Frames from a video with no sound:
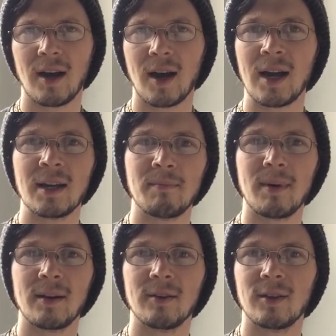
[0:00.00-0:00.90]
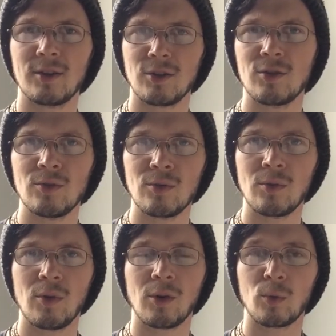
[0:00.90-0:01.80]
I am better than
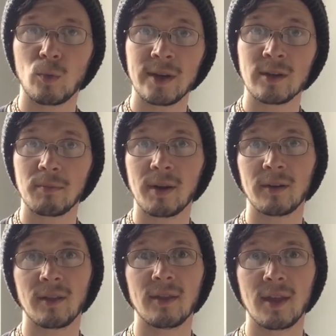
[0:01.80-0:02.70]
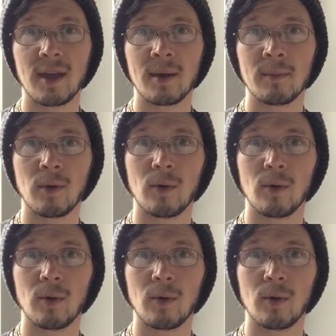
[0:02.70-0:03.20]
you, or we are better than them,